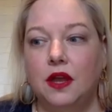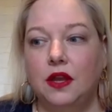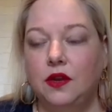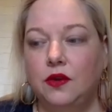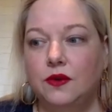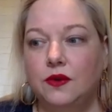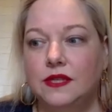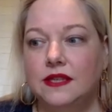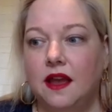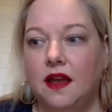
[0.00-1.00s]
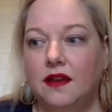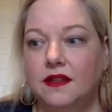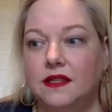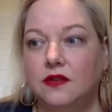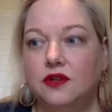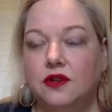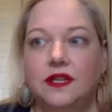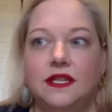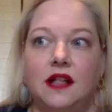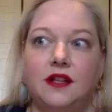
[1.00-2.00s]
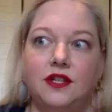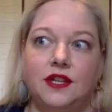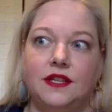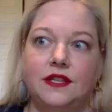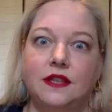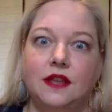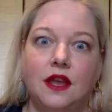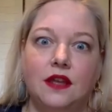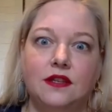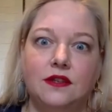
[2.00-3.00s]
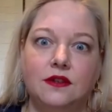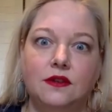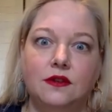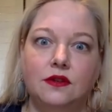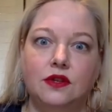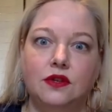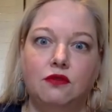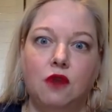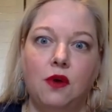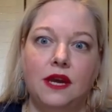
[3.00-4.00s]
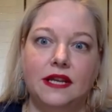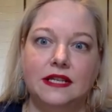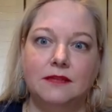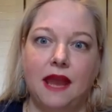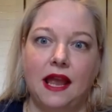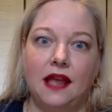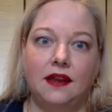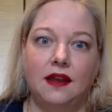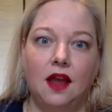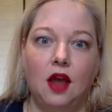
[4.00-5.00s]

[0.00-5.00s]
use social intelligence to grow and expand